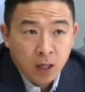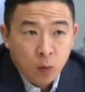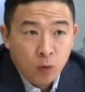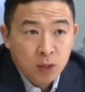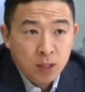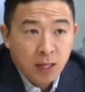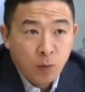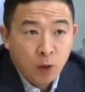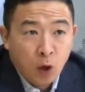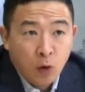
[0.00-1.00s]
which is that
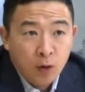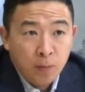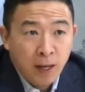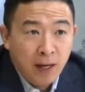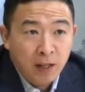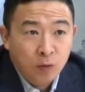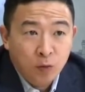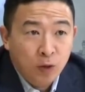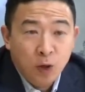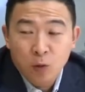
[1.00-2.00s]
we're already paying through
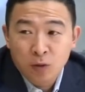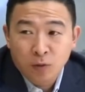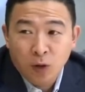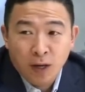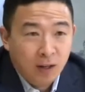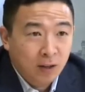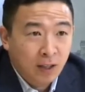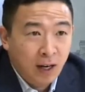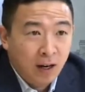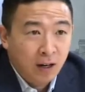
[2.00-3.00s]
the nose for our
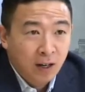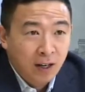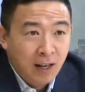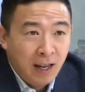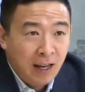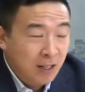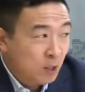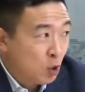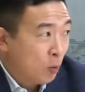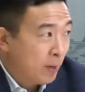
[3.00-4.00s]
healthcare in
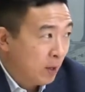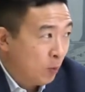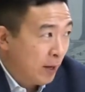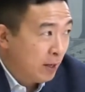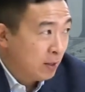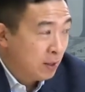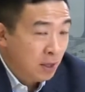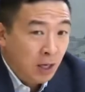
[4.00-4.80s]
so many ways.